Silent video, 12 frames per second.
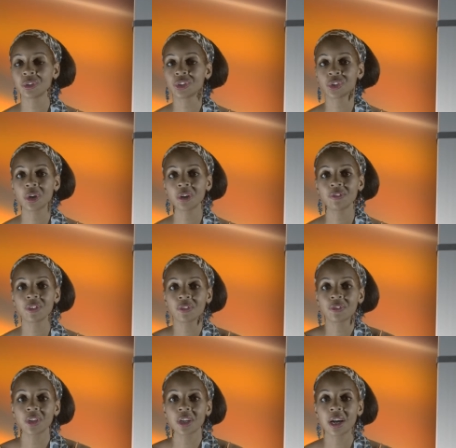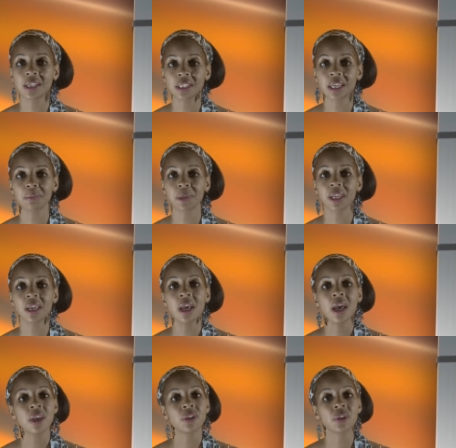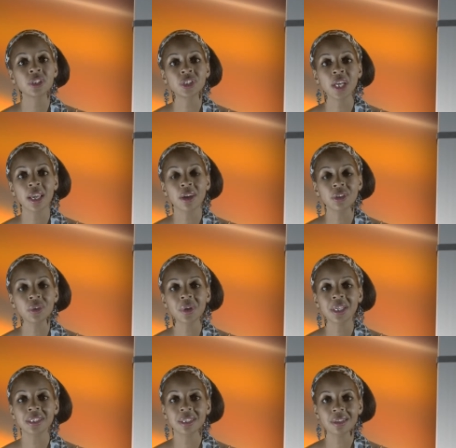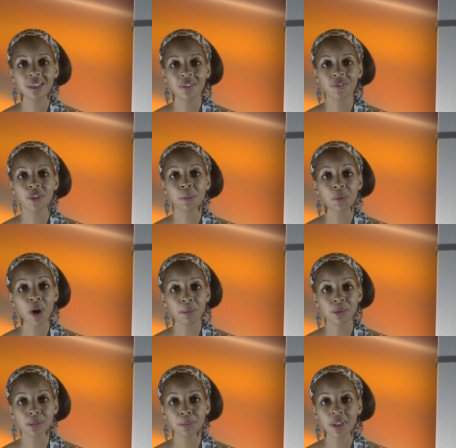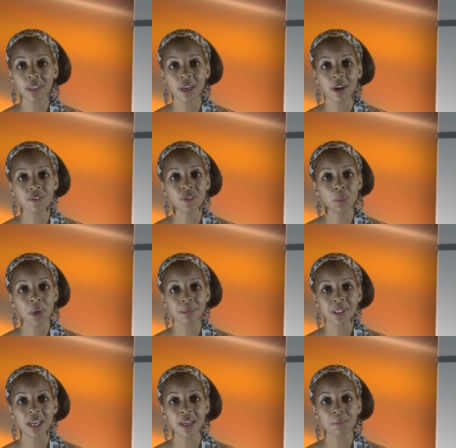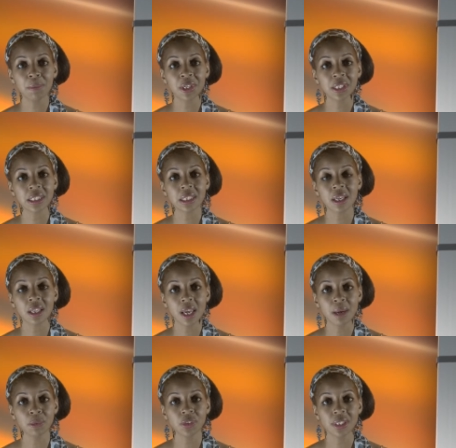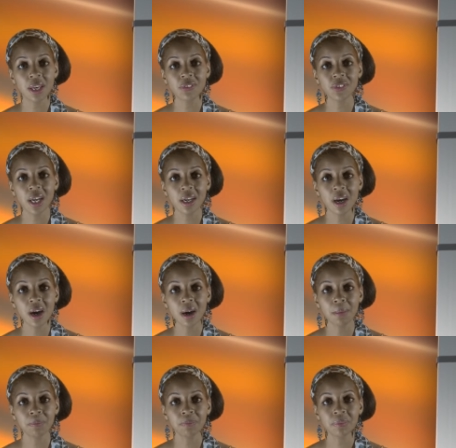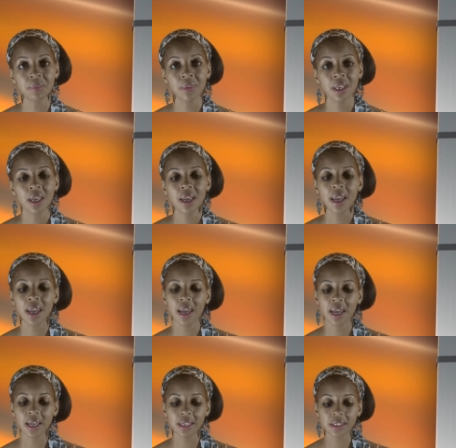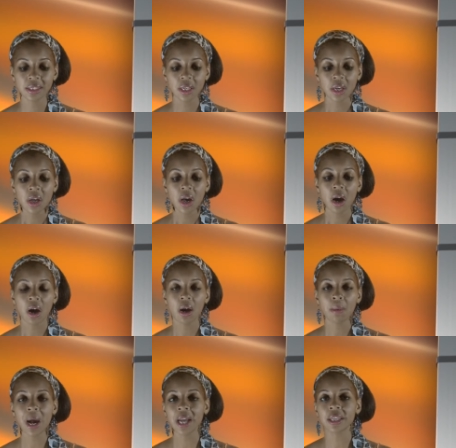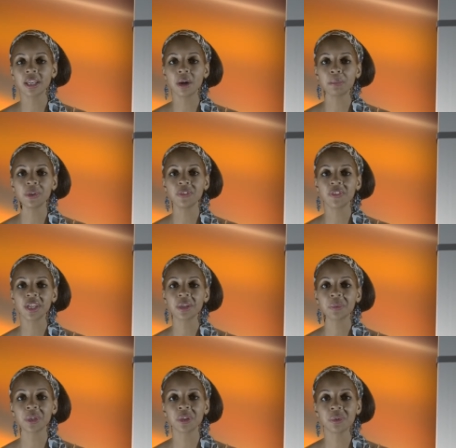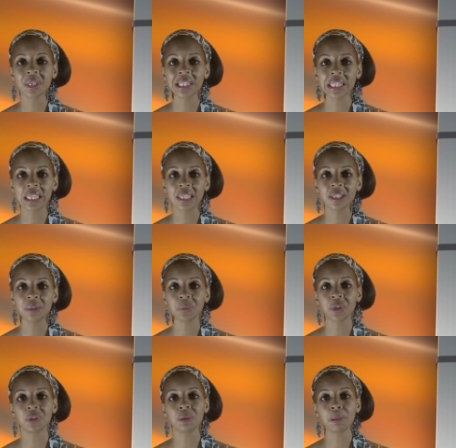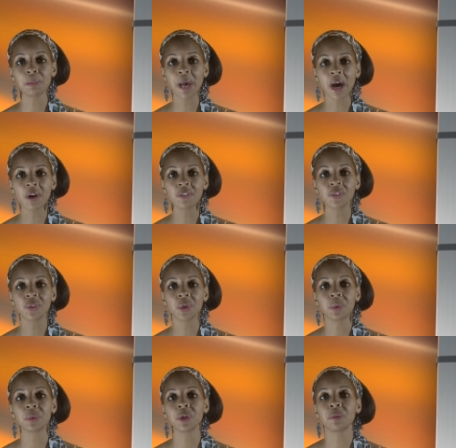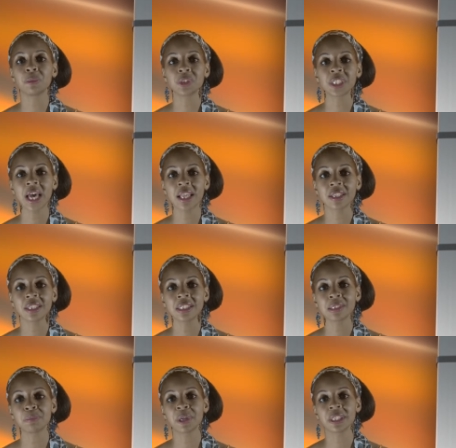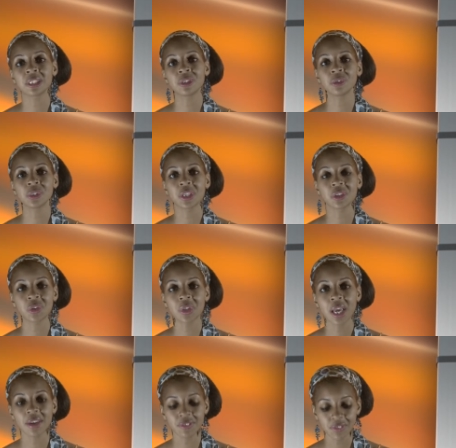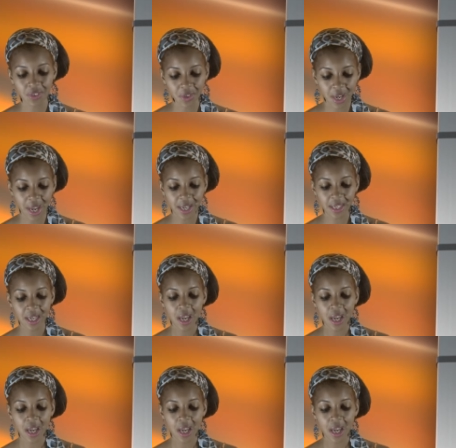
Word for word: chart, feel free to contact me. You can check out the credits at the end for the proper spelling of the website, but it's glamoroushealth.com and um, I can help you find out where you can lead and where you can be powerful and where your mortality is best used in your life. Okay?